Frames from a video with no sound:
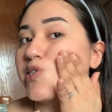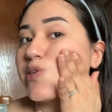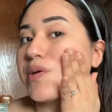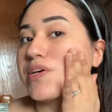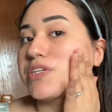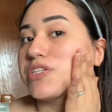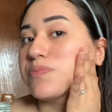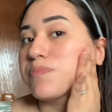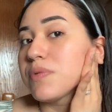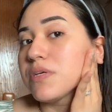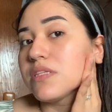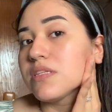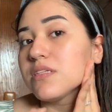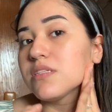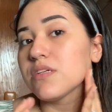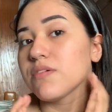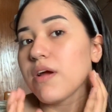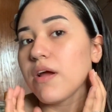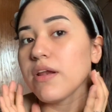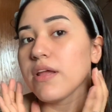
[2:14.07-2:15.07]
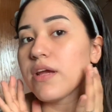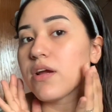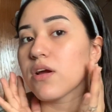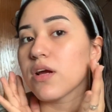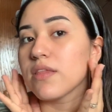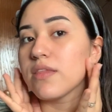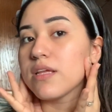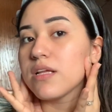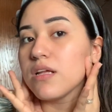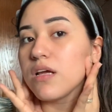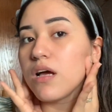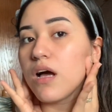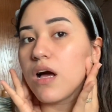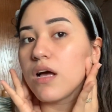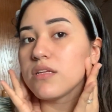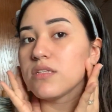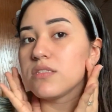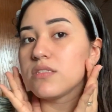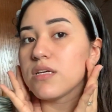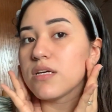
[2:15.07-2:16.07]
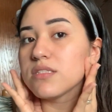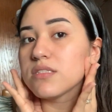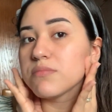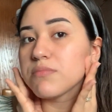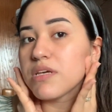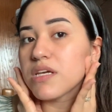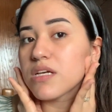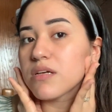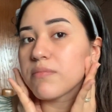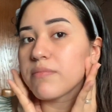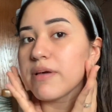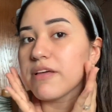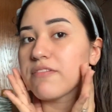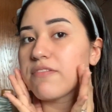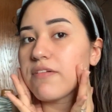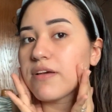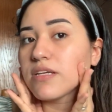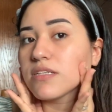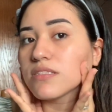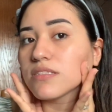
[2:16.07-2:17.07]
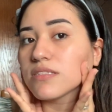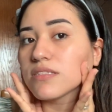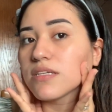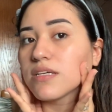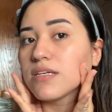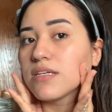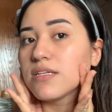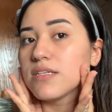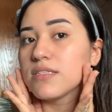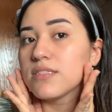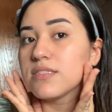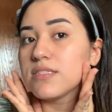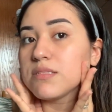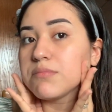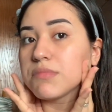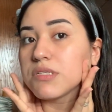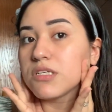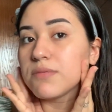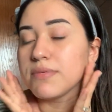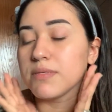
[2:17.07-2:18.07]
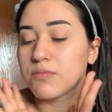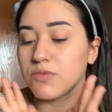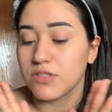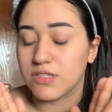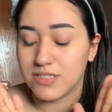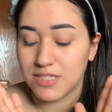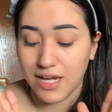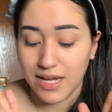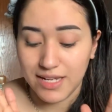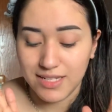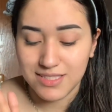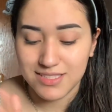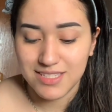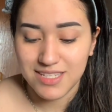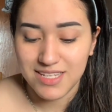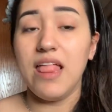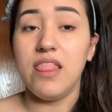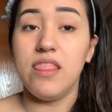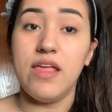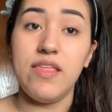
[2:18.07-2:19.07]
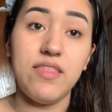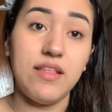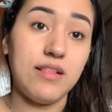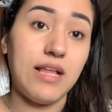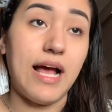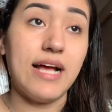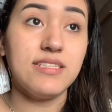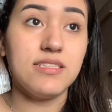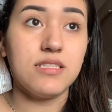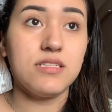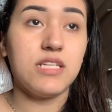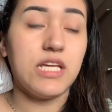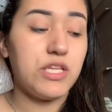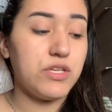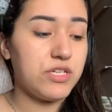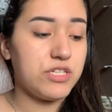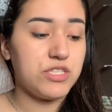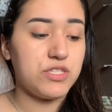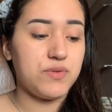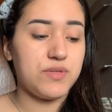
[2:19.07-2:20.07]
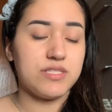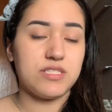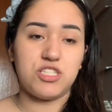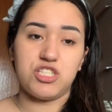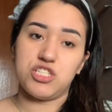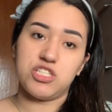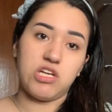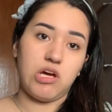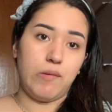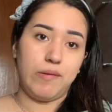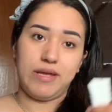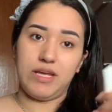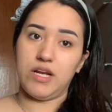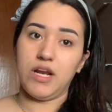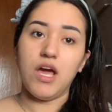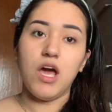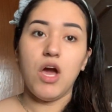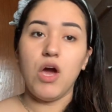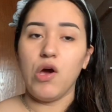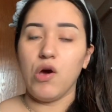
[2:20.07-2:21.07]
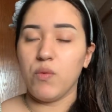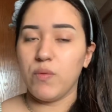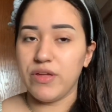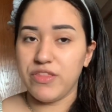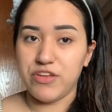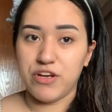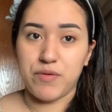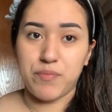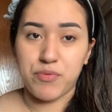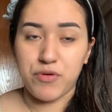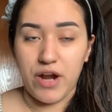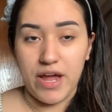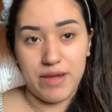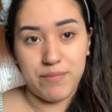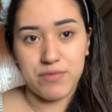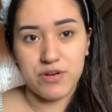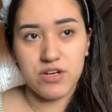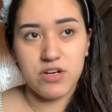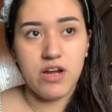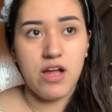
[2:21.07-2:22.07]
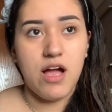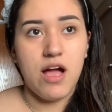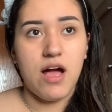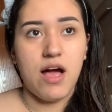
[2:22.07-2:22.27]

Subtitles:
So I just put this around here, and it does make my face seem a little bit more tight. And then the last thing that you can do is just go in with your primer.